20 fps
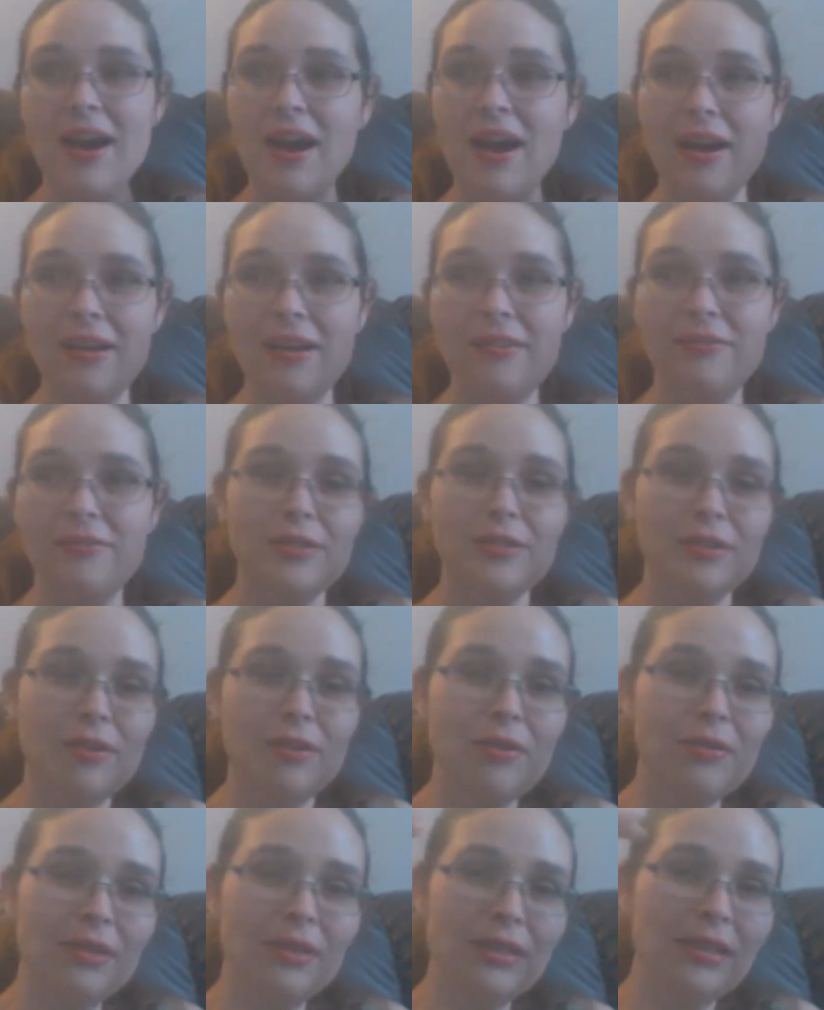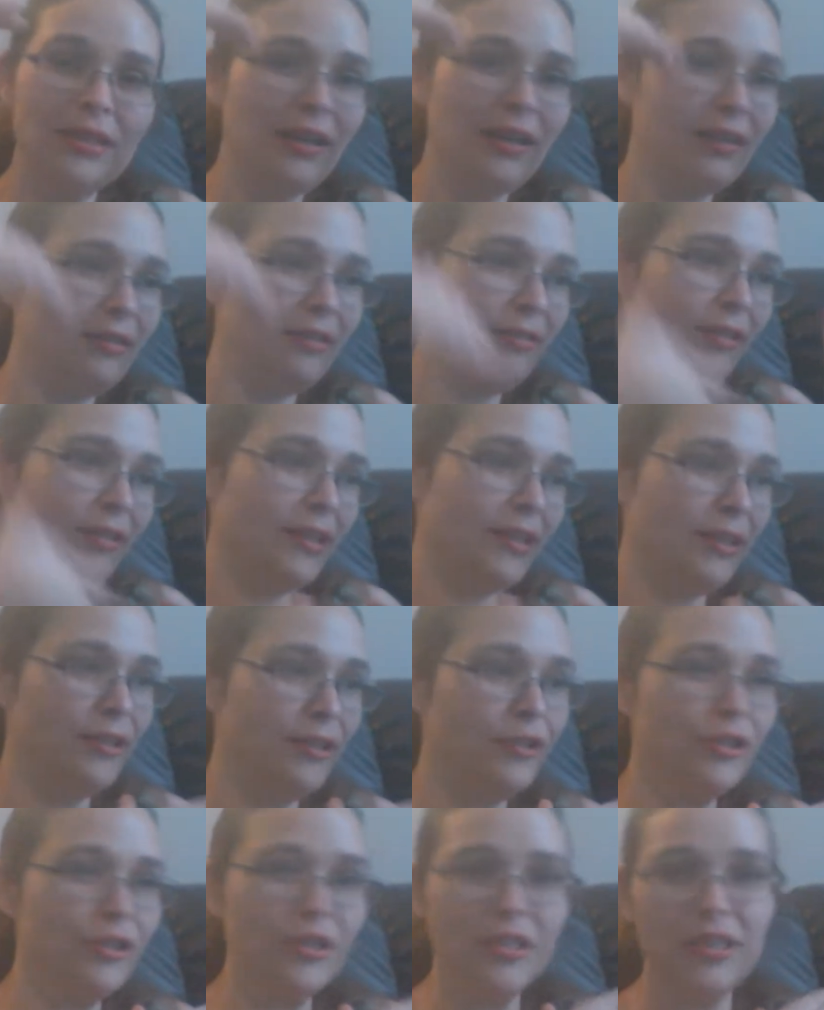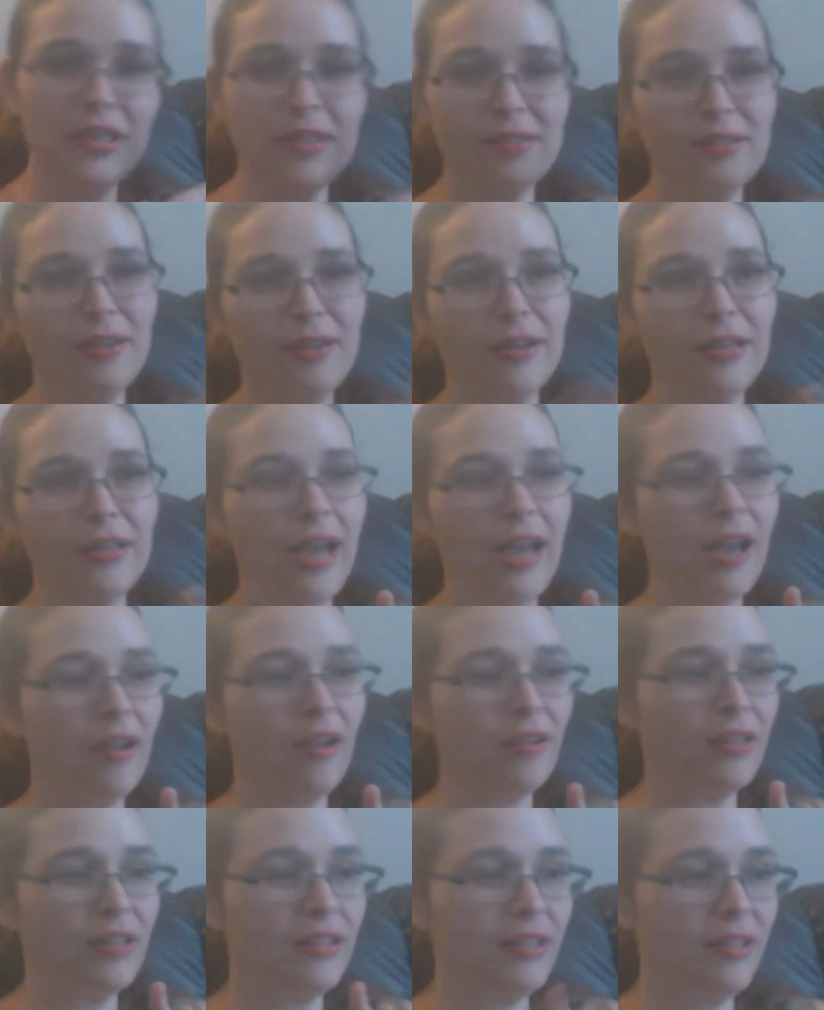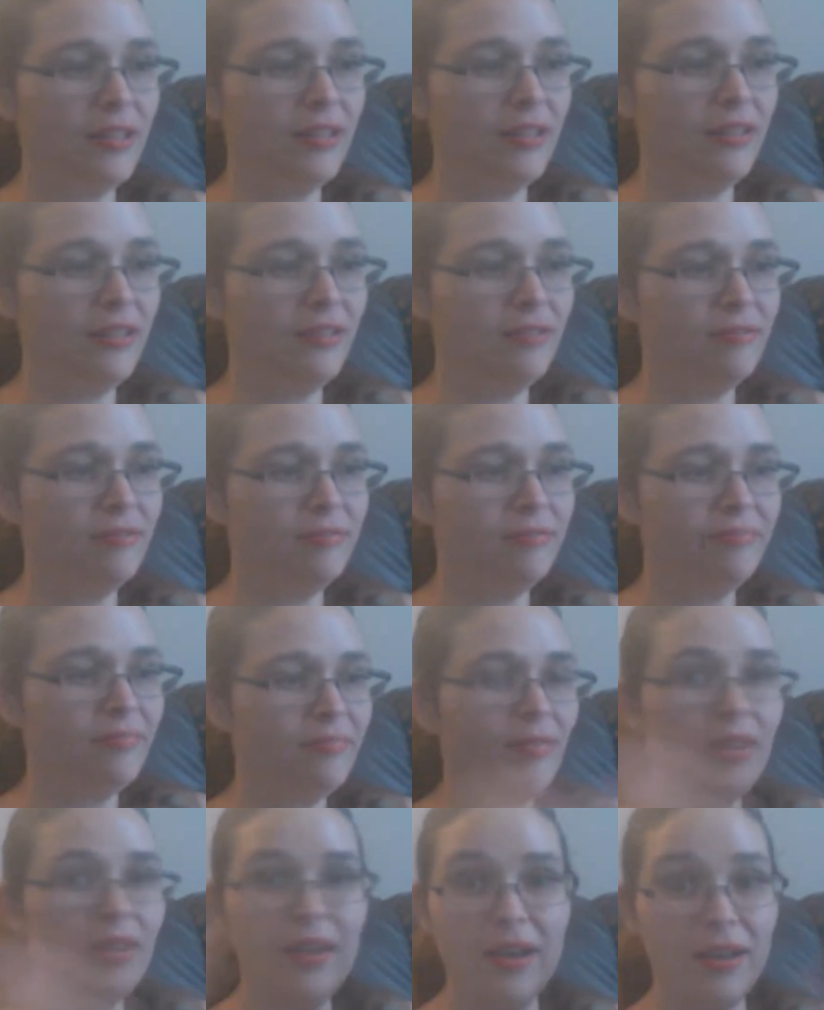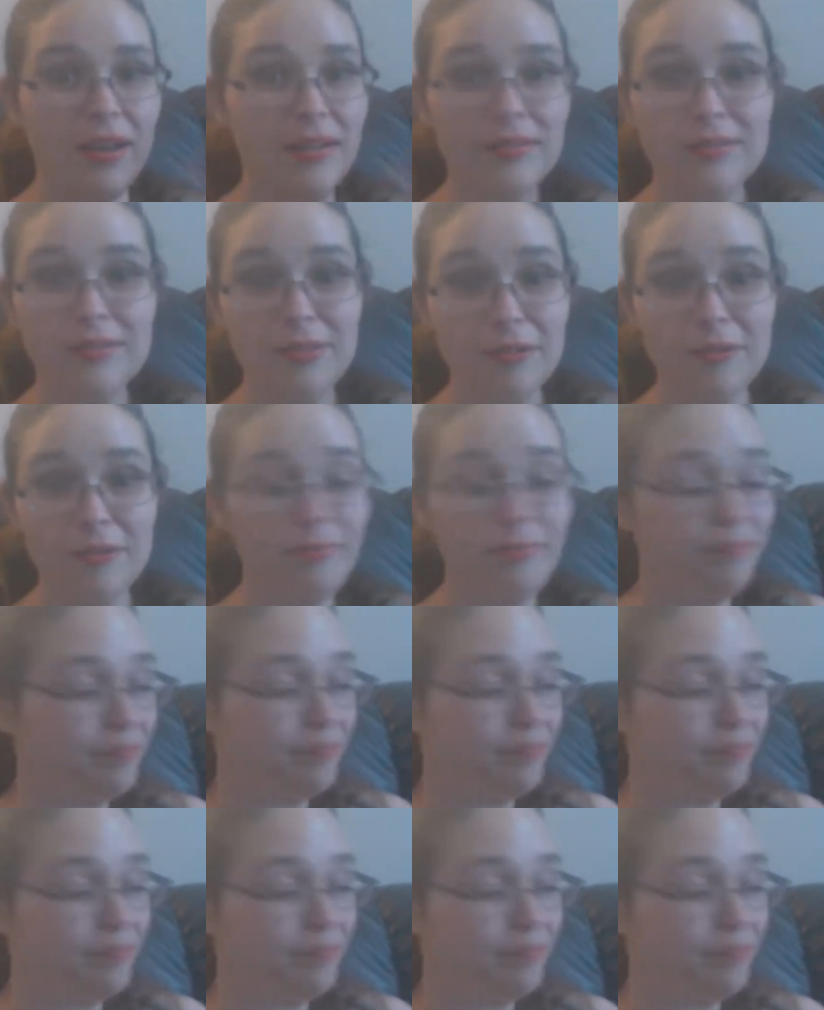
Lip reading: I've slowly kind of like energy has gone down, and then yeah, so